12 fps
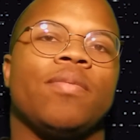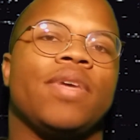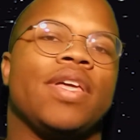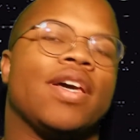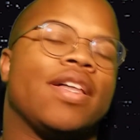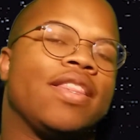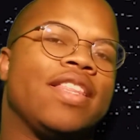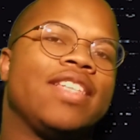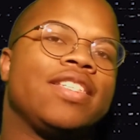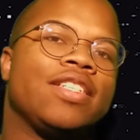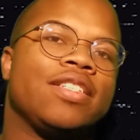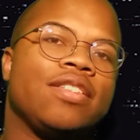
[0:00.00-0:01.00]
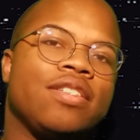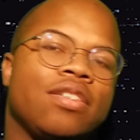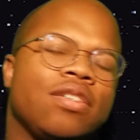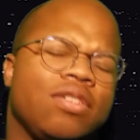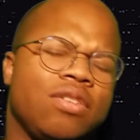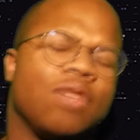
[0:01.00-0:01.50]
But yeah, this
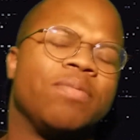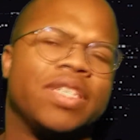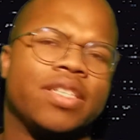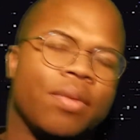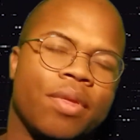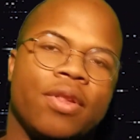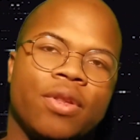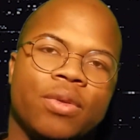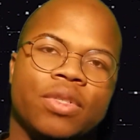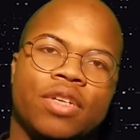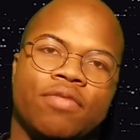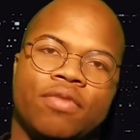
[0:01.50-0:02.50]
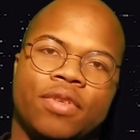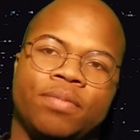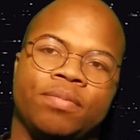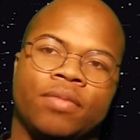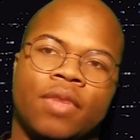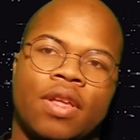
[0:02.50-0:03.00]
is going to be something a little different,